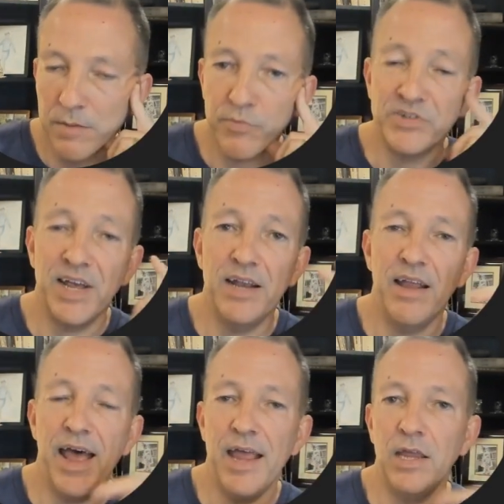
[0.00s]
Pretend
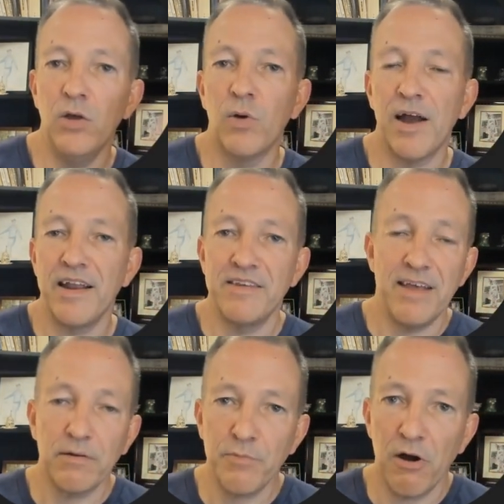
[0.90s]
that you are at a
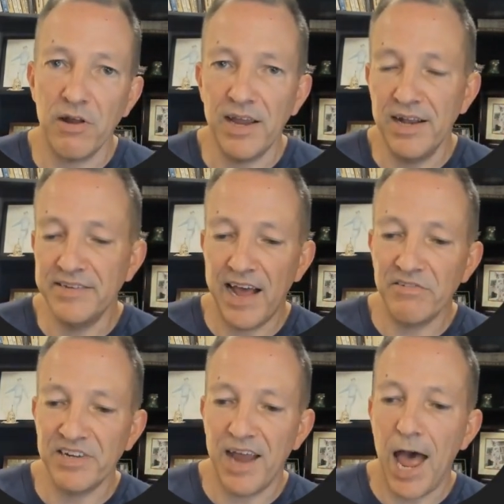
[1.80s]
dinner party in Downton